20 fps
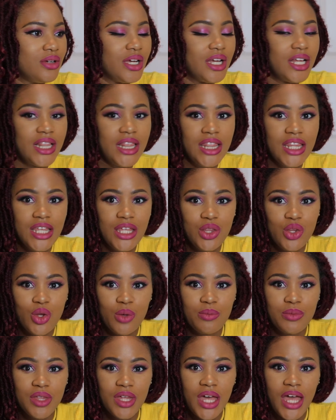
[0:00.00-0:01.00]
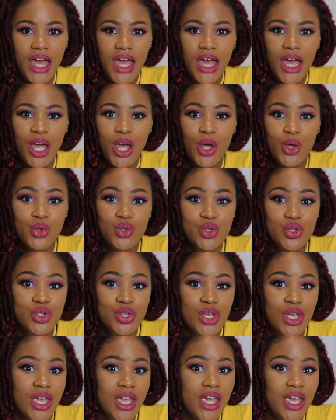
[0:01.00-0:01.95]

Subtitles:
clean up the house,